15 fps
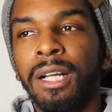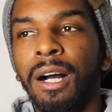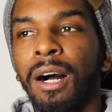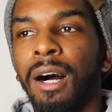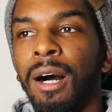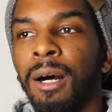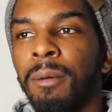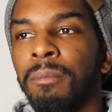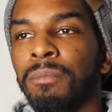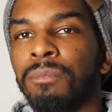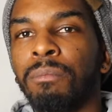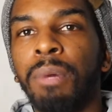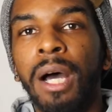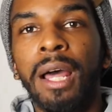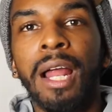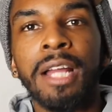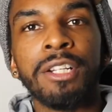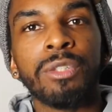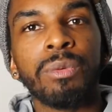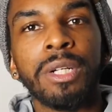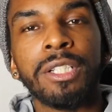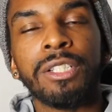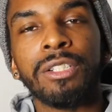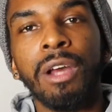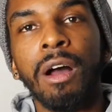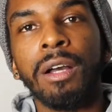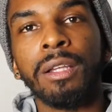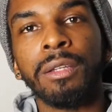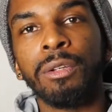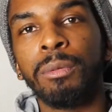But I just wanted to
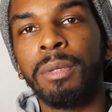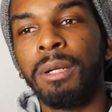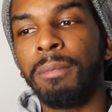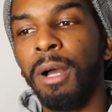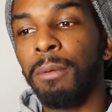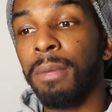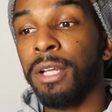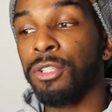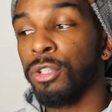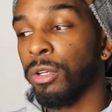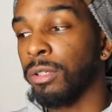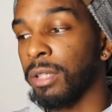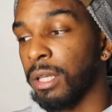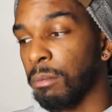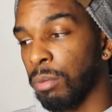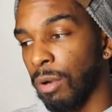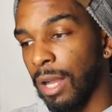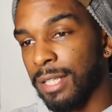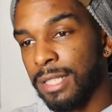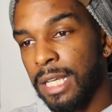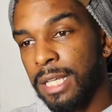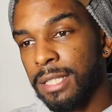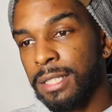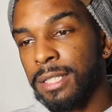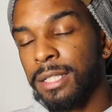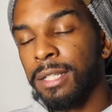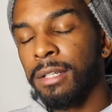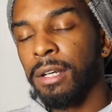talk a little bit about my journaling process